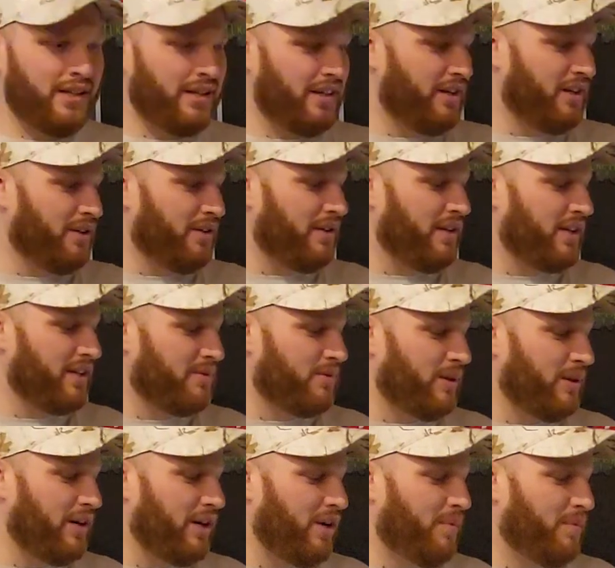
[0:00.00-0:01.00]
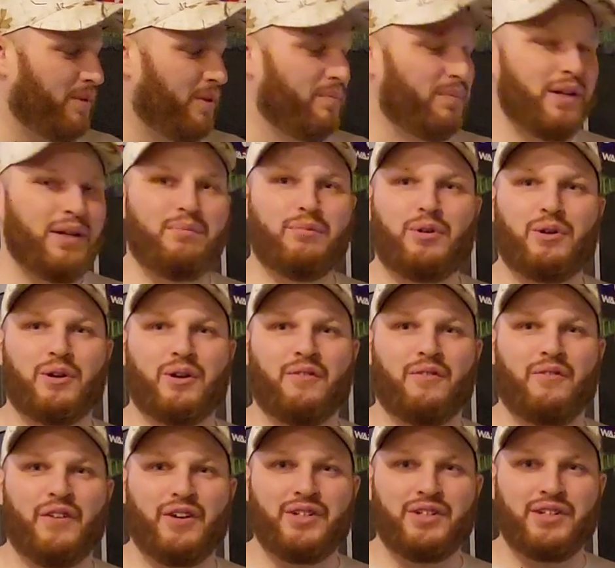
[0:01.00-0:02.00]
This will help you be more
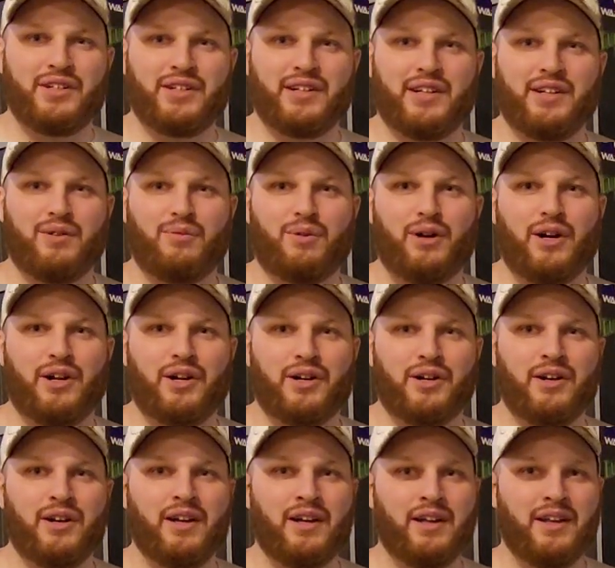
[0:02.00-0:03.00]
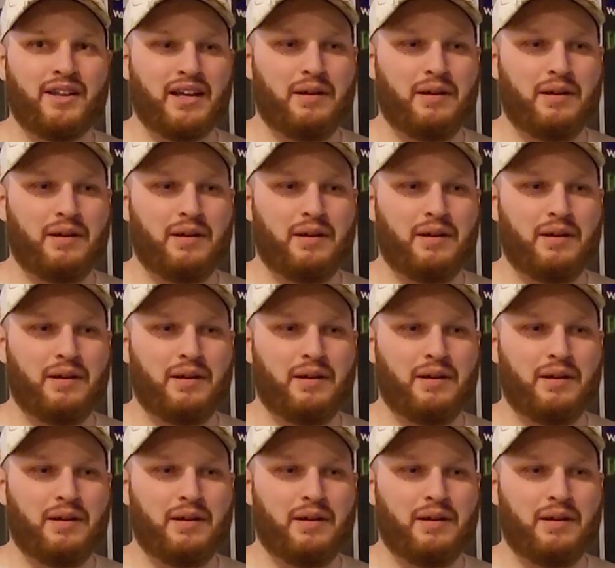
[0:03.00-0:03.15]
efficient on the water.